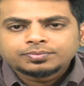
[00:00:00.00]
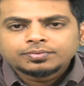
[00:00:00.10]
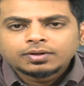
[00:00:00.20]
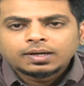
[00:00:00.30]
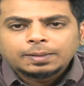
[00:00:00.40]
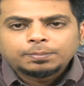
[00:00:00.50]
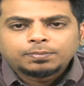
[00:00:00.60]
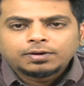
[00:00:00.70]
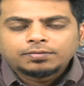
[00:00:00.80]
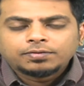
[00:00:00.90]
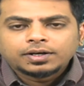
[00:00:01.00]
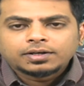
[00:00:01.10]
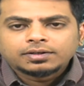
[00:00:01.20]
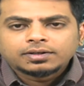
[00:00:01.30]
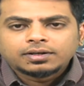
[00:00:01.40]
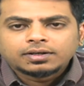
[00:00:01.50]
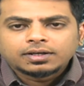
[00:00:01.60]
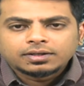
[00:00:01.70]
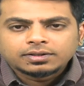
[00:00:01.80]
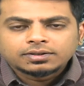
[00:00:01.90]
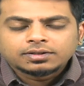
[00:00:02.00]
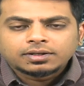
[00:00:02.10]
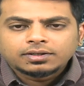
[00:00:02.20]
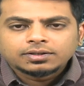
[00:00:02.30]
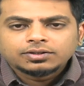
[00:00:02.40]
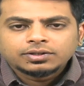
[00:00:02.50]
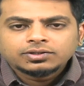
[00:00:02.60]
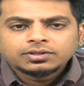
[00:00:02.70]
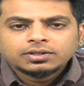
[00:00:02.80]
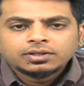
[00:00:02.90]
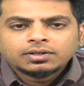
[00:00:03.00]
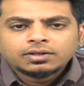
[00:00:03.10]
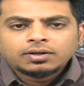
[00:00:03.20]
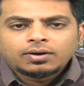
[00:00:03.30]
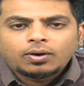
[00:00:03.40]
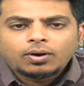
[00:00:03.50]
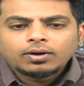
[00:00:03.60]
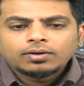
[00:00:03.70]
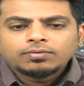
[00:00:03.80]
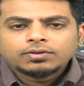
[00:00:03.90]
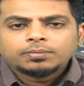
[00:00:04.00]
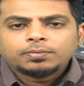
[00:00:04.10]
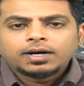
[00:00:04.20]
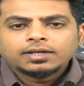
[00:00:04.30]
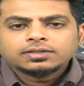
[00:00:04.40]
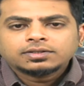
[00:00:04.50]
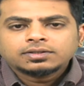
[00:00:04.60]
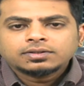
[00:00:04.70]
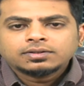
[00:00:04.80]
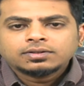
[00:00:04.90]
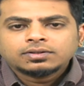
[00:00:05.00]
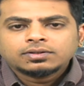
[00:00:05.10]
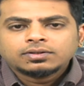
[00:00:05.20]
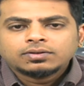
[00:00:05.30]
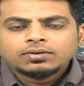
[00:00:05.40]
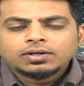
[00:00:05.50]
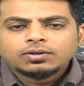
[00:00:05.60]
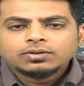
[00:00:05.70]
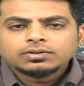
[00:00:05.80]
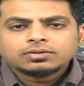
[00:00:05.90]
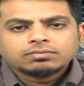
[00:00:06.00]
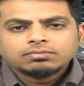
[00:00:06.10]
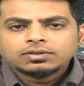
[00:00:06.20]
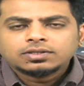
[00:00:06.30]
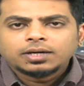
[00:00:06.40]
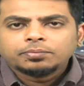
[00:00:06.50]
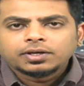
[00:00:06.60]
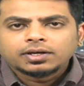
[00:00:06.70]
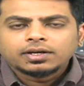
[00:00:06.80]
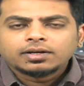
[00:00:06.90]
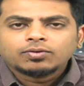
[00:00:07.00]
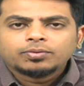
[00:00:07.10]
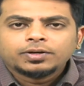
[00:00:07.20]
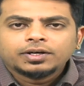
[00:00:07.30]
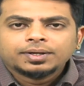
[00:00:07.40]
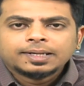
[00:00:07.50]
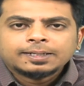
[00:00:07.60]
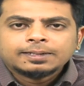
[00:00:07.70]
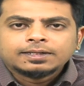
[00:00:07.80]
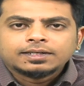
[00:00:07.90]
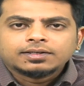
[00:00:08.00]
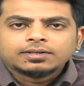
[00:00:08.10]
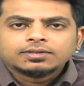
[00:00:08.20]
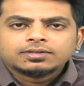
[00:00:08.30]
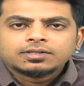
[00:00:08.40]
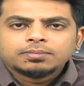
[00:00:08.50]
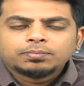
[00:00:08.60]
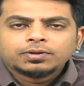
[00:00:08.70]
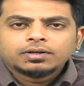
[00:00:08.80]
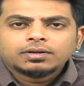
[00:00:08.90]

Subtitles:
and perfect continuous. Or for the past, you will use the same thing. It would be either simple